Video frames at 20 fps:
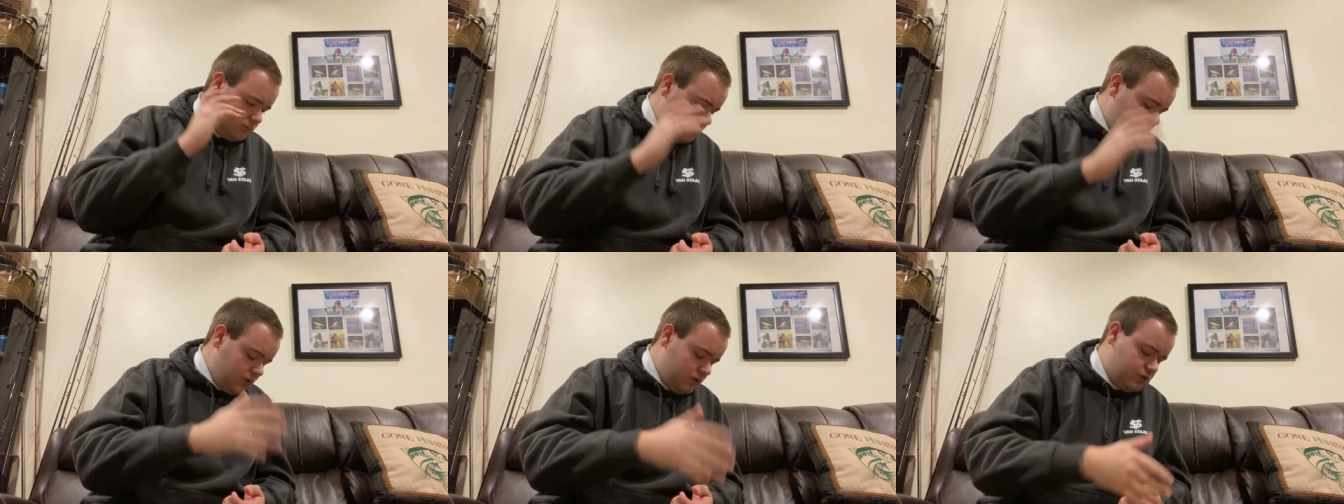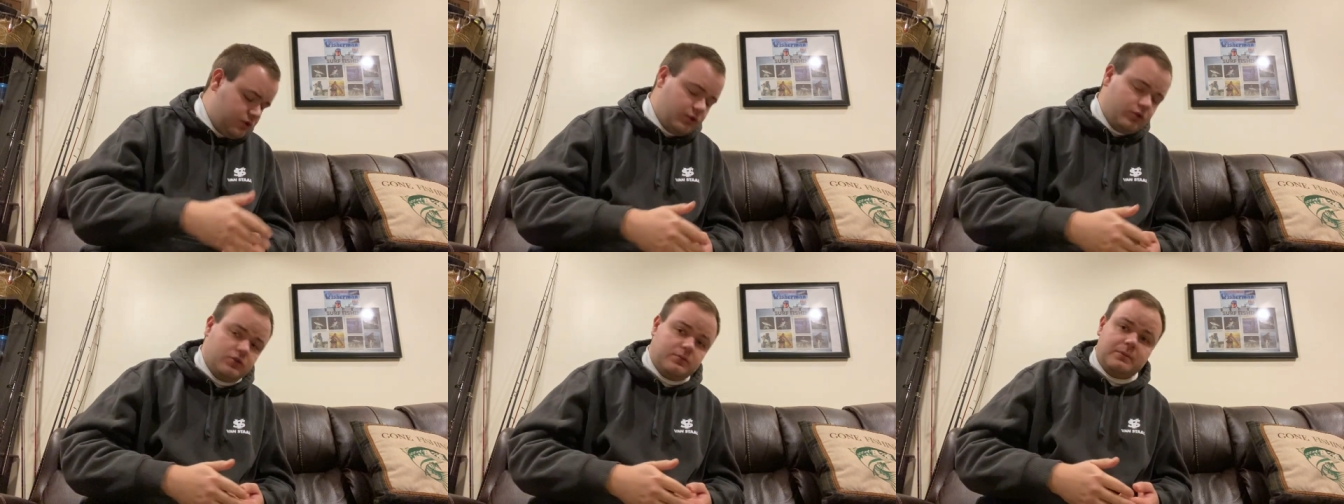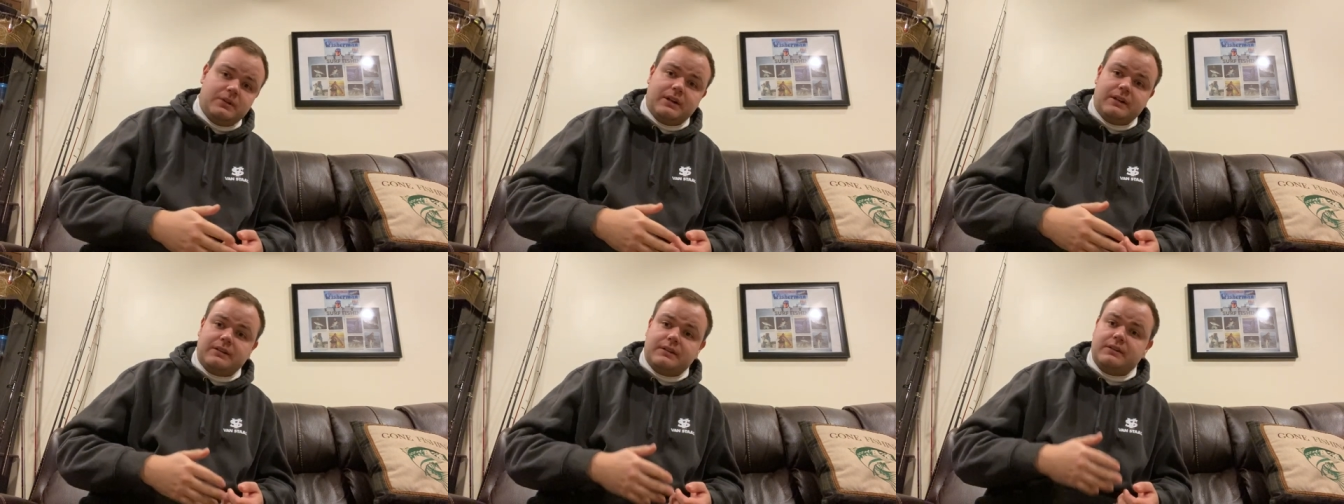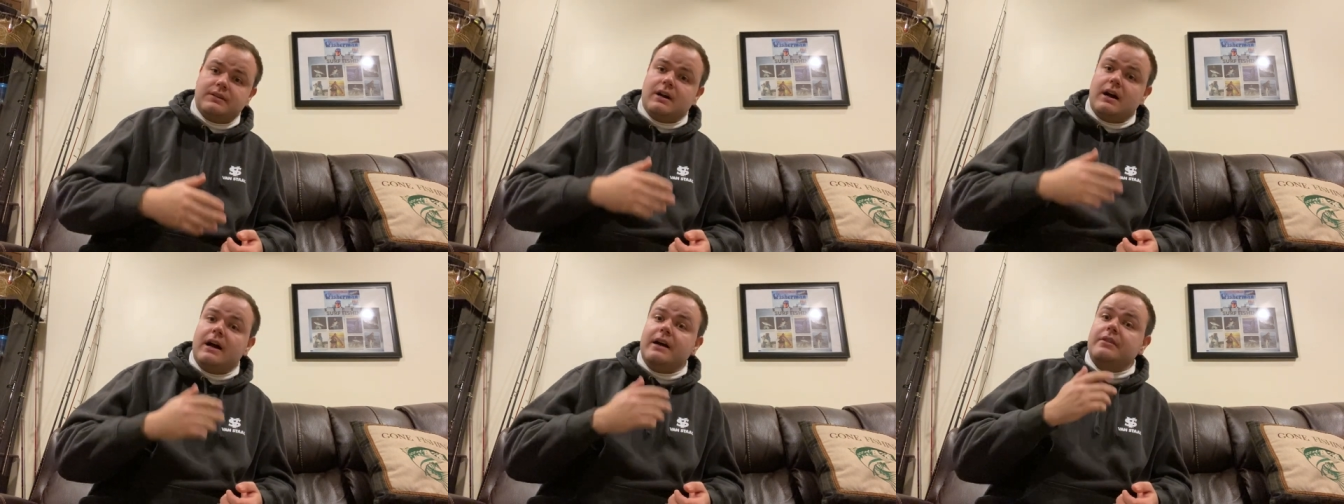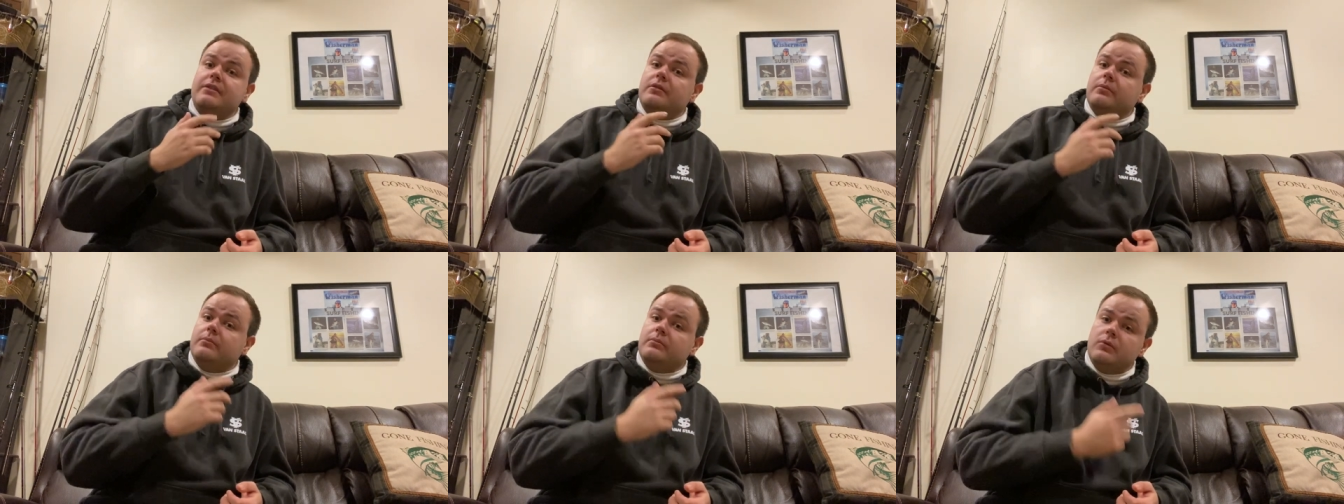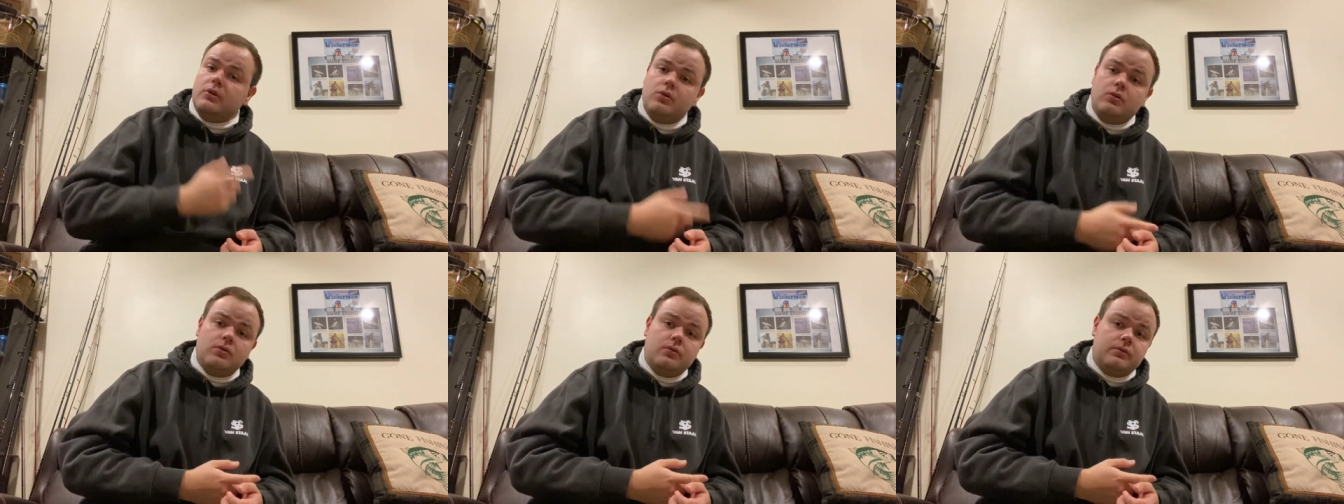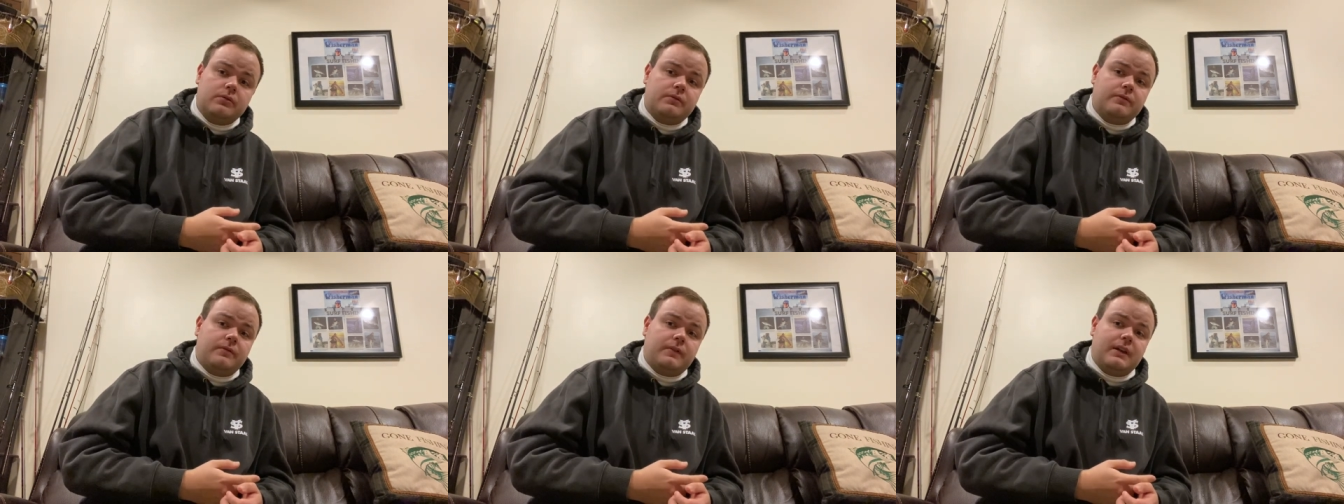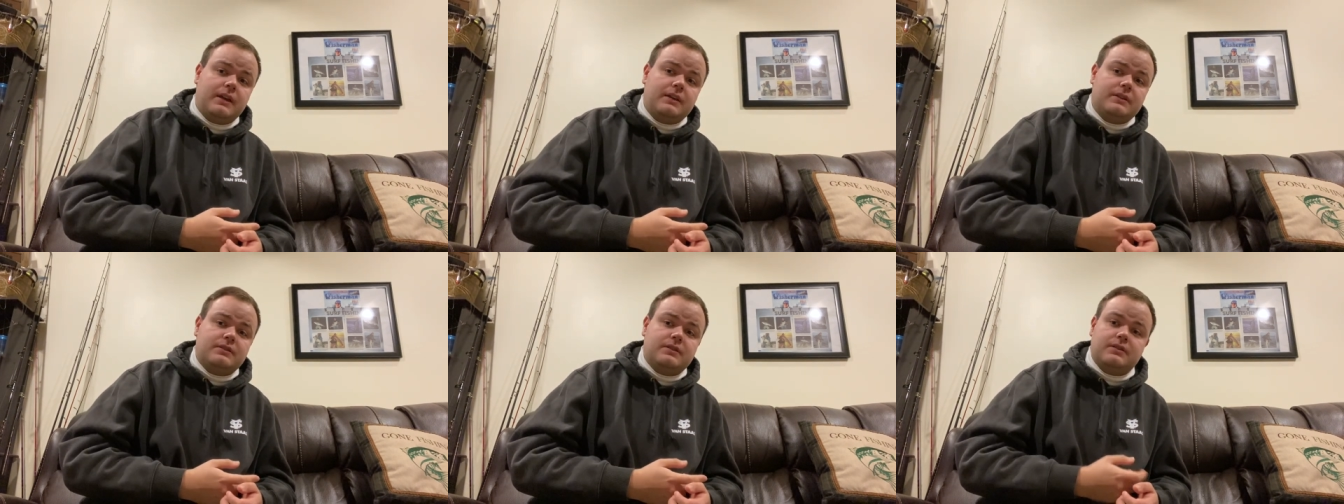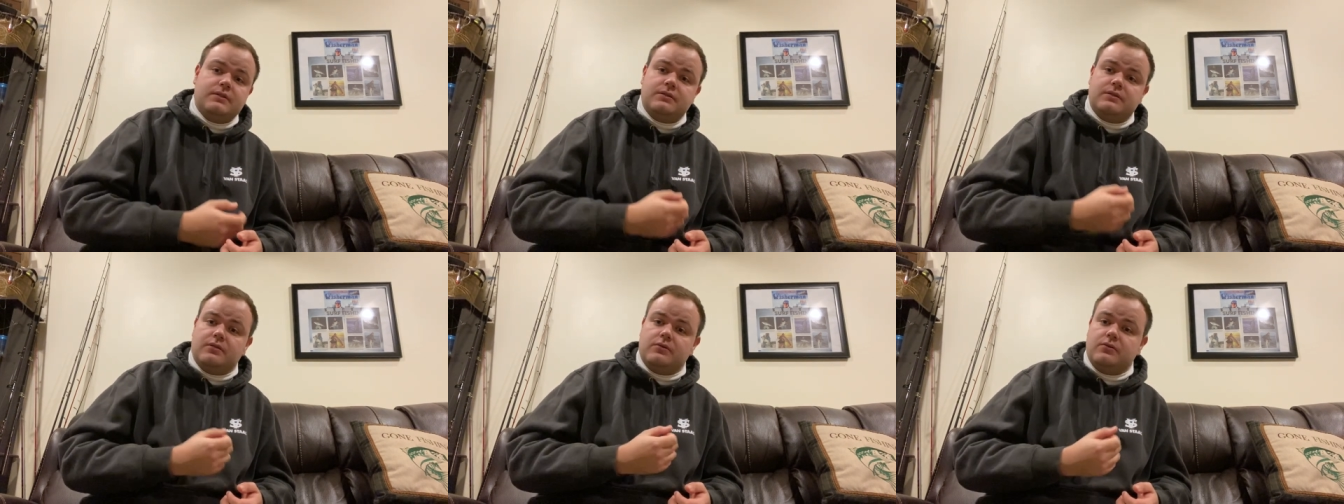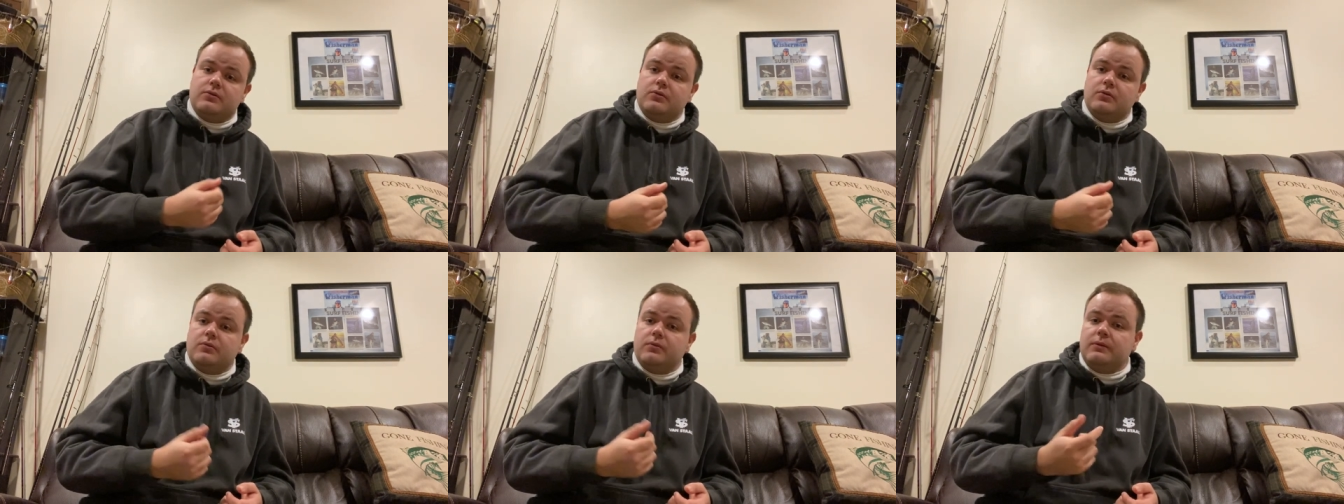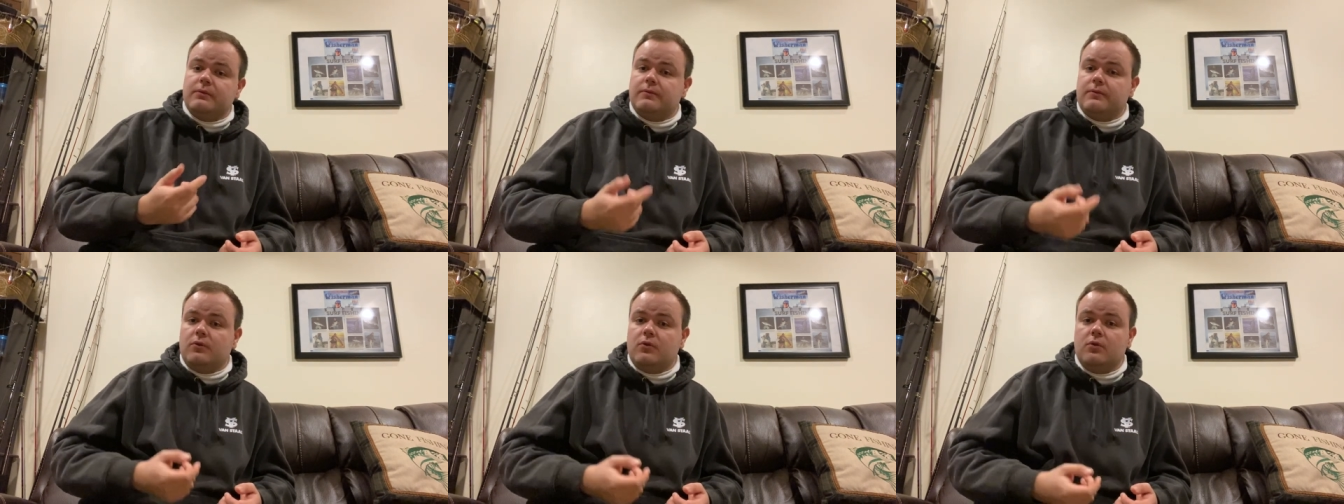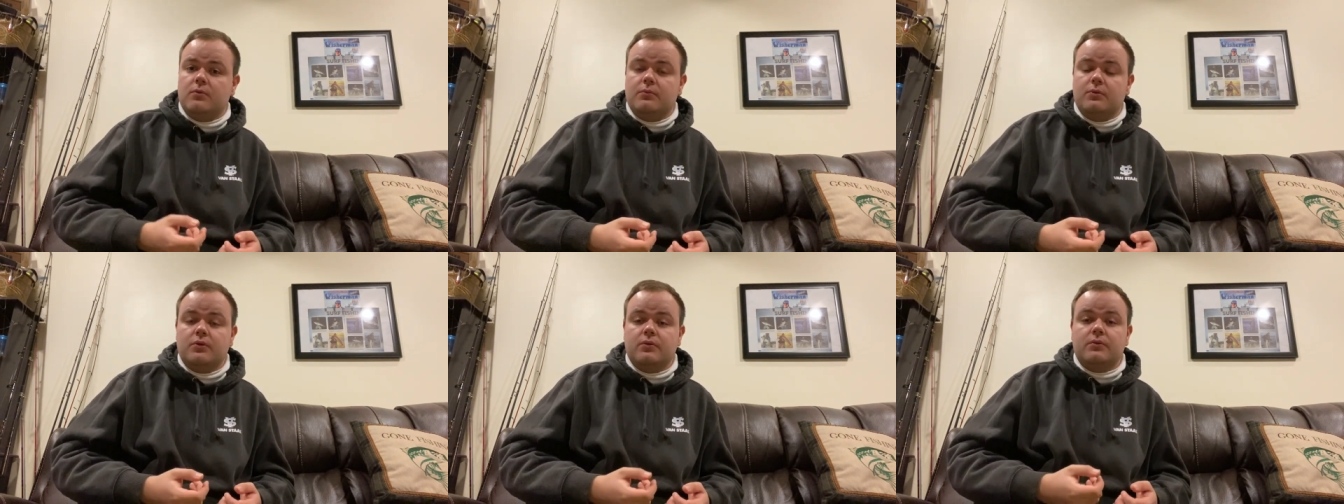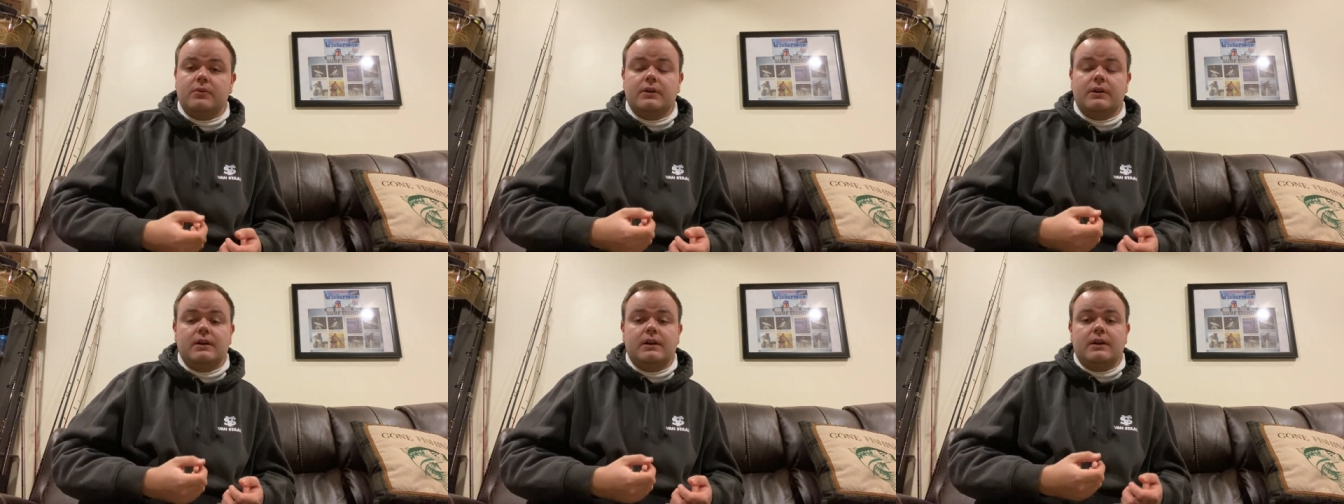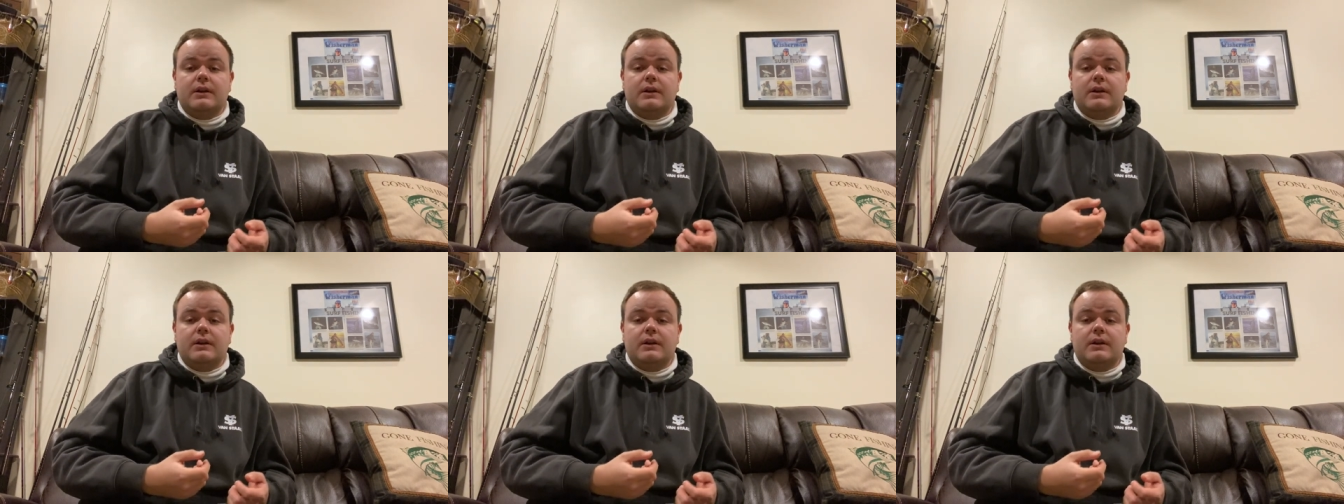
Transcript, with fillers: excuse me, not the tide, the moon phases, the new and full moon,